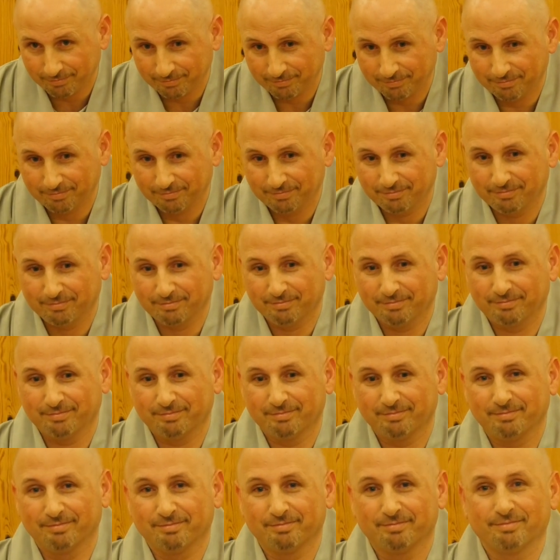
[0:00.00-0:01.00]

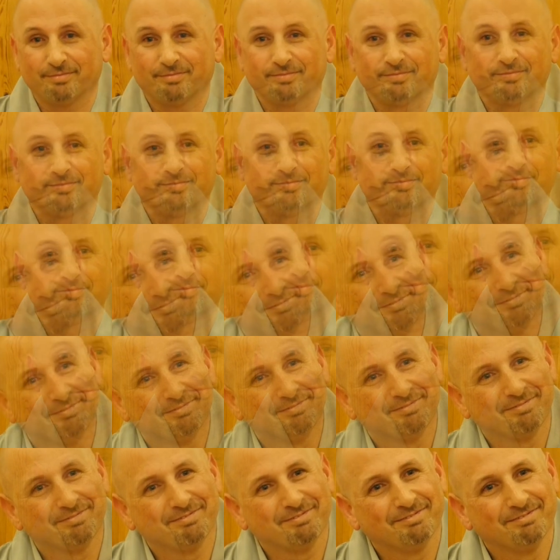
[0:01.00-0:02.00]

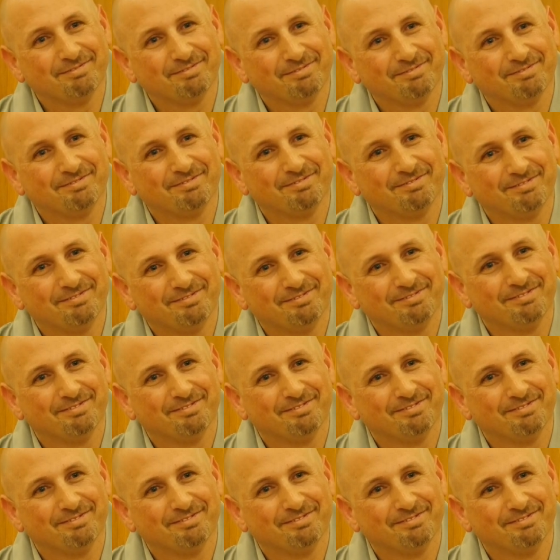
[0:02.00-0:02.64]
Nobody speaks.